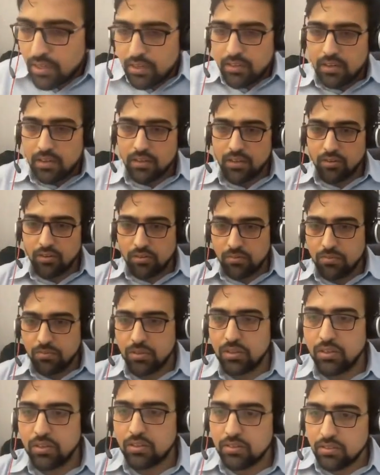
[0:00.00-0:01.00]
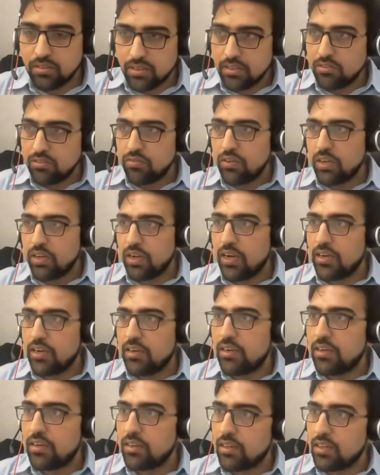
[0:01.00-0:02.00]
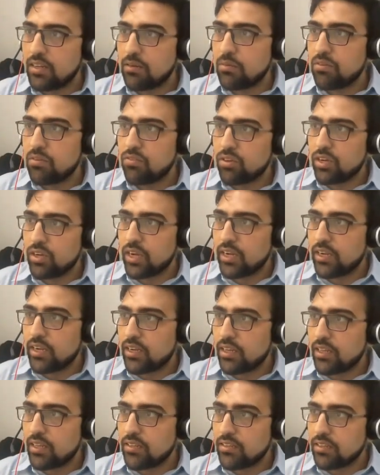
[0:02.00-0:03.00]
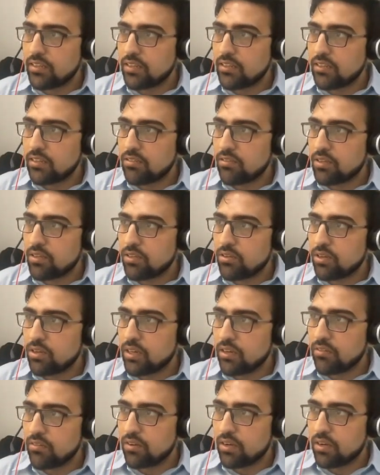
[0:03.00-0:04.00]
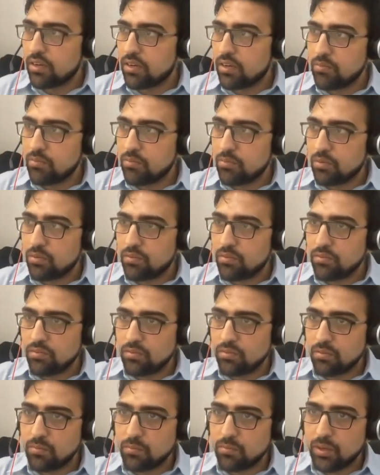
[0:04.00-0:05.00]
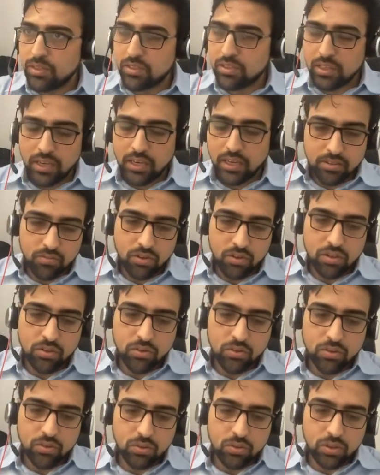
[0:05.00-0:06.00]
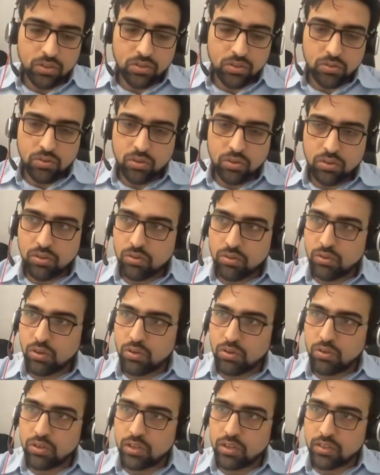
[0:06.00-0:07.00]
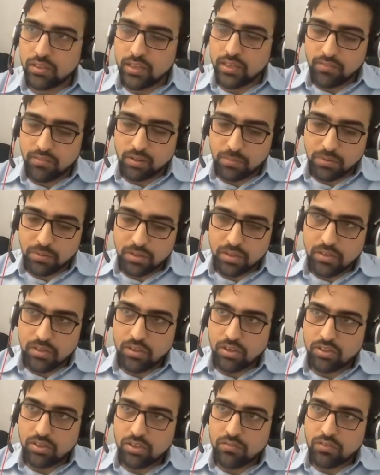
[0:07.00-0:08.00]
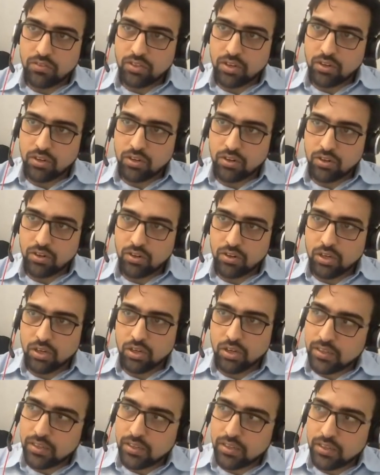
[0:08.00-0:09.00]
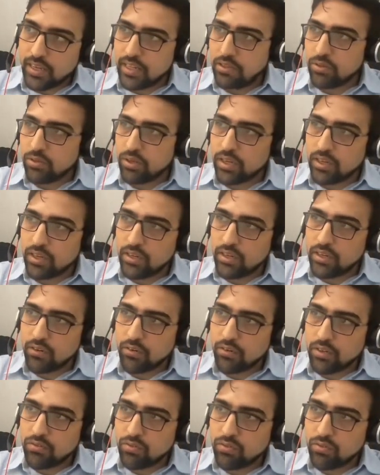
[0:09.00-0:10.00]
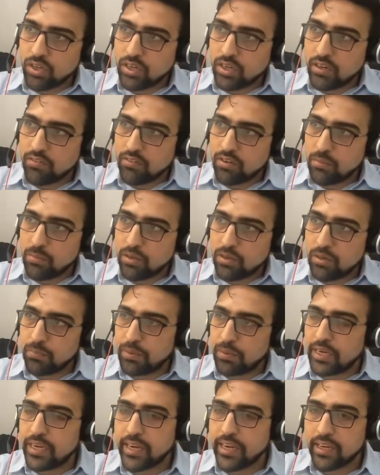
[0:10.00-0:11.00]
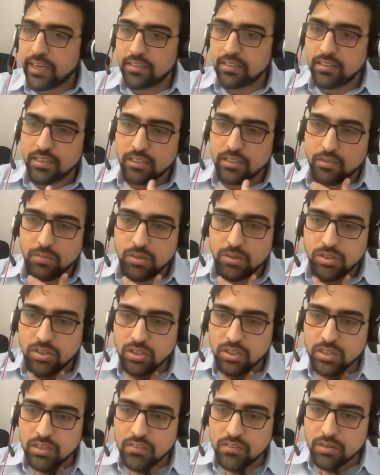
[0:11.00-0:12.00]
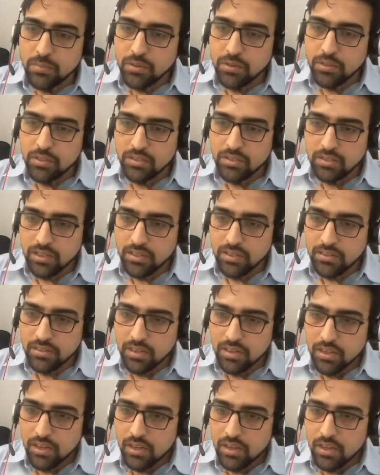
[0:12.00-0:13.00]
and since we had limit for 80 instances only today, best case what you could do is you could go to the developer.servicenow.com, and there you can request for a developer PDI instance, personal developer instance,